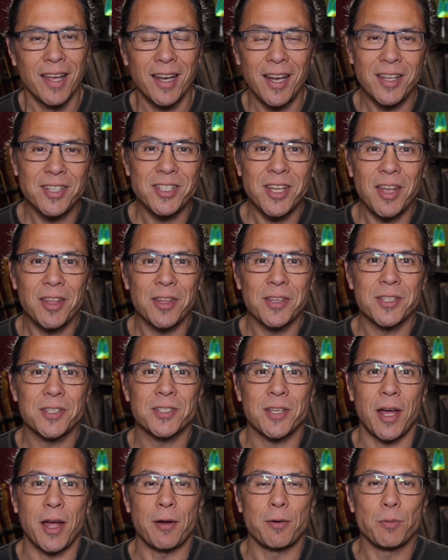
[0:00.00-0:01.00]
And I say this
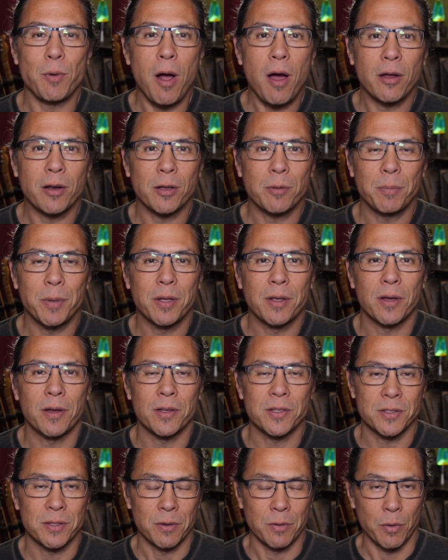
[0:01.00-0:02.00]
is ironic
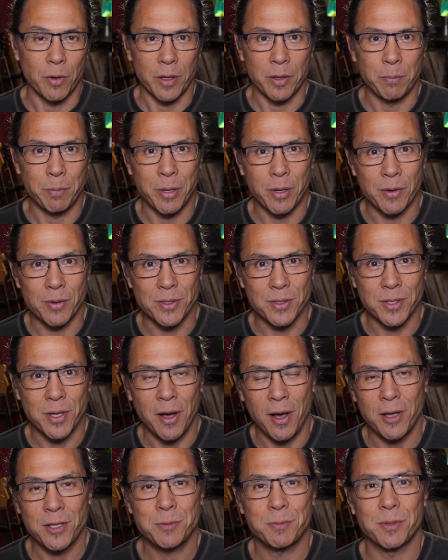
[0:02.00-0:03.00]
because Piers is
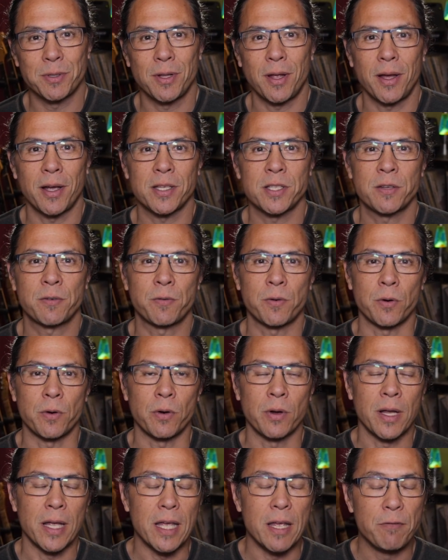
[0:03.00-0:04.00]
hospitalized
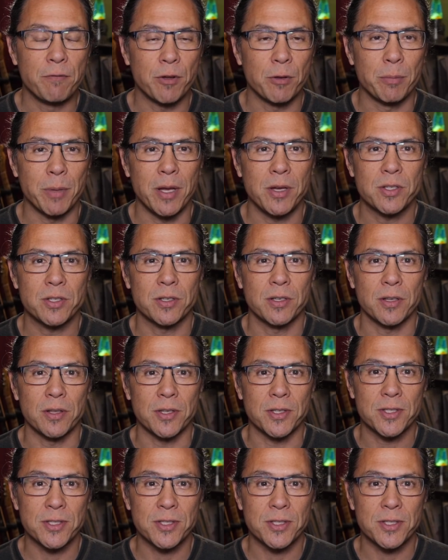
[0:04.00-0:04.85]
for inflammation in the